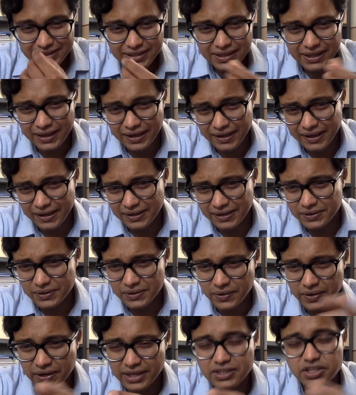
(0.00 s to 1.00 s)

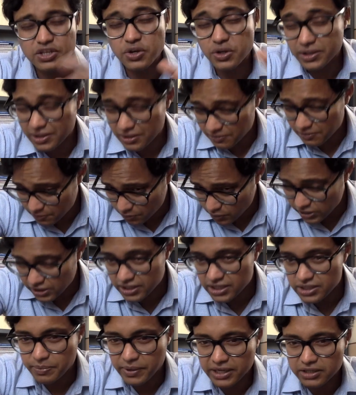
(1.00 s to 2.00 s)
Okay, so with
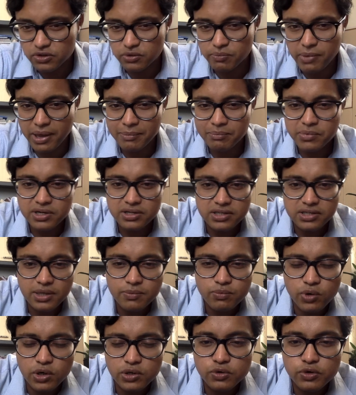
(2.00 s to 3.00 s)
respect to membership,
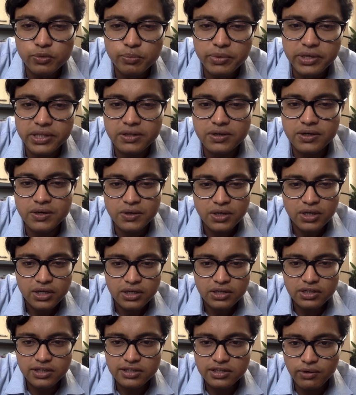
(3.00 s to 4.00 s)
what would be the
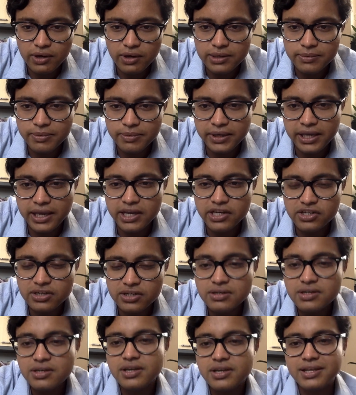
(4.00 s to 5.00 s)

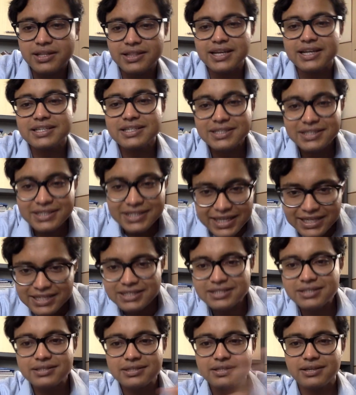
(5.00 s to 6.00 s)
disqualification? That
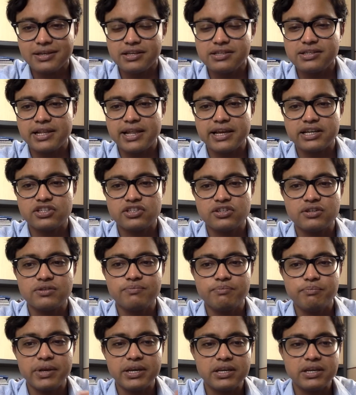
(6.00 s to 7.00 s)
since his
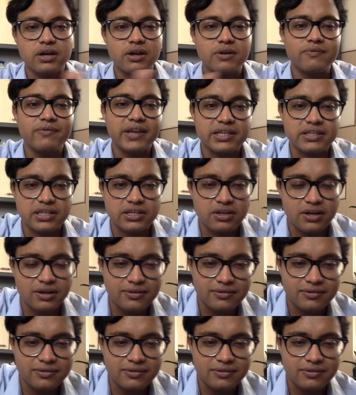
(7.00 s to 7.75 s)
election been convicted